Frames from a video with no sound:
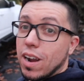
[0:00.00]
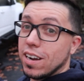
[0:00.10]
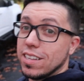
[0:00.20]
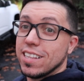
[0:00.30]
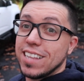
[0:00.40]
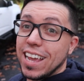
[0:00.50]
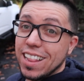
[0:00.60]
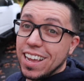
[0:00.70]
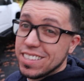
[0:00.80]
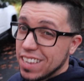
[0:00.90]
are in the
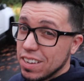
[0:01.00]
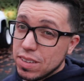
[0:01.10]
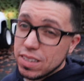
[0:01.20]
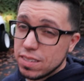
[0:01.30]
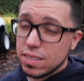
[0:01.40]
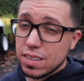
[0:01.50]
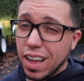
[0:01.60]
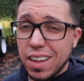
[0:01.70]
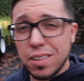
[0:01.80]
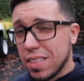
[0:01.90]
daylight savings
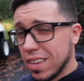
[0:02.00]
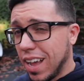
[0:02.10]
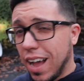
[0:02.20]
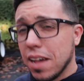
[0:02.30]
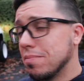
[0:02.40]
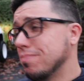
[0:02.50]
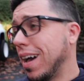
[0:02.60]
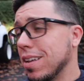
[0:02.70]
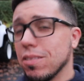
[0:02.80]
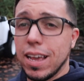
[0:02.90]
kind of thing.
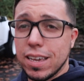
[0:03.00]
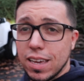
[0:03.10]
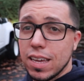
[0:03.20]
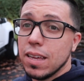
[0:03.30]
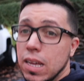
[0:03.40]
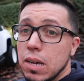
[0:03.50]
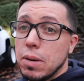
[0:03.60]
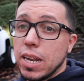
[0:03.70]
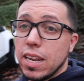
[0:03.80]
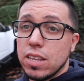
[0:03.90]
I don't like it,
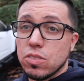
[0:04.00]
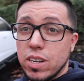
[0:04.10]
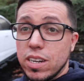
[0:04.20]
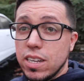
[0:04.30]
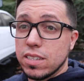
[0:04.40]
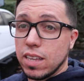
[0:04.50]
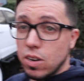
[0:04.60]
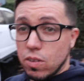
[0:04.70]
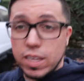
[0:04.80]
but it is what it is. I know